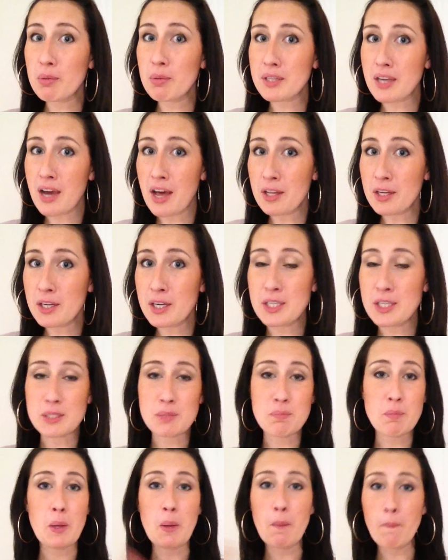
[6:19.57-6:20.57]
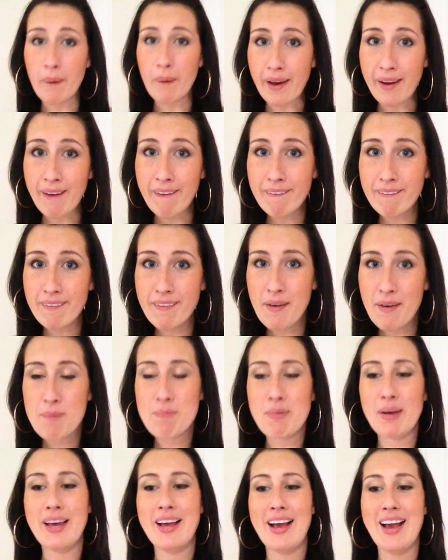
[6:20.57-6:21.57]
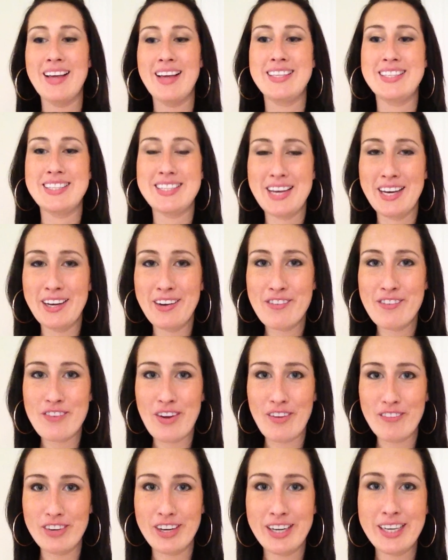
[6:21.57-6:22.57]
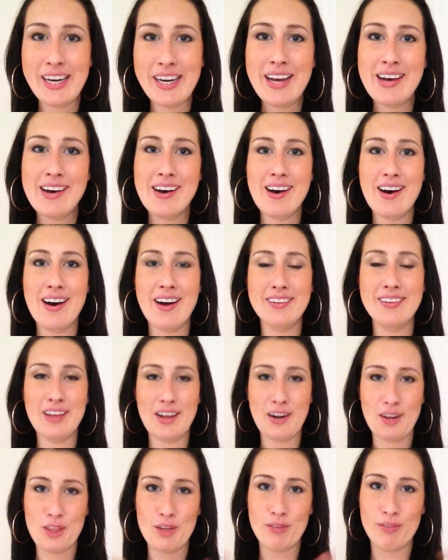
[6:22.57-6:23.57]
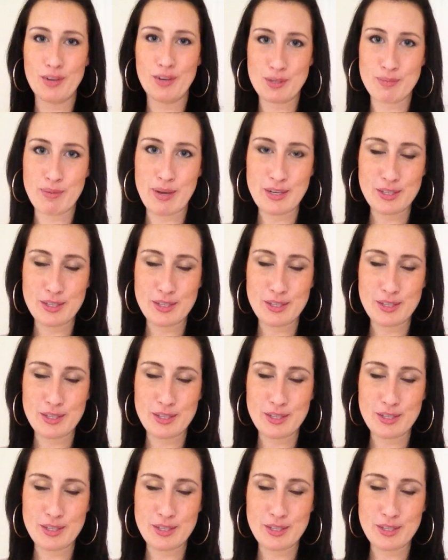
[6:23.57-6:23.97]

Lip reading: It's been a while, but I still remember a lot of the fundamentals.